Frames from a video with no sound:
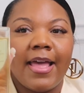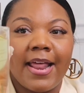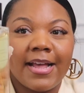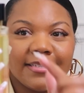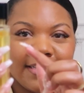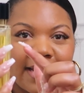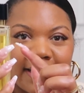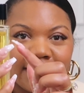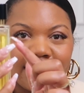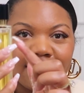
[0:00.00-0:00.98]
It has a
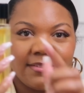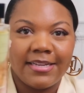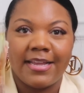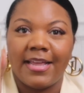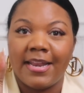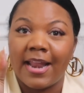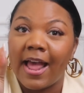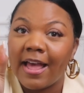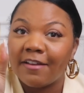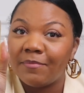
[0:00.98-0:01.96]
nice little dent in it.
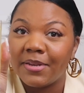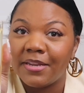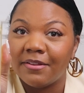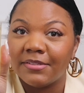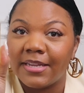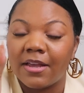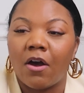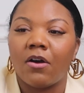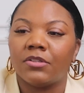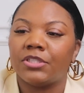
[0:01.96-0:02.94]
I have been using
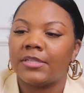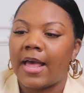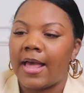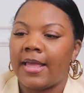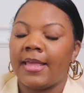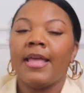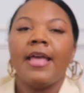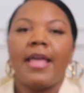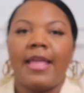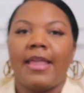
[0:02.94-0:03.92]
it all July,
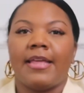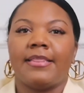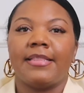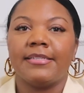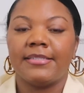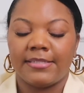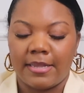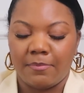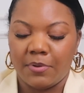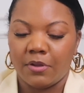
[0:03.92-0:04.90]
and this is
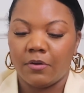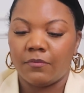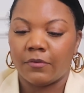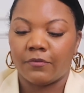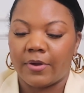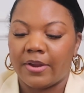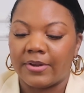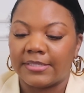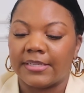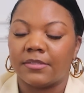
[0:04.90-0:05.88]
a beautiful
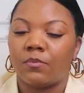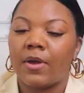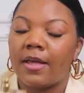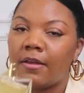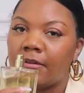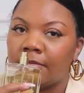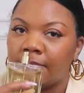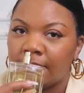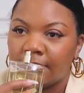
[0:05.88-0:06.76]
fragrance as well.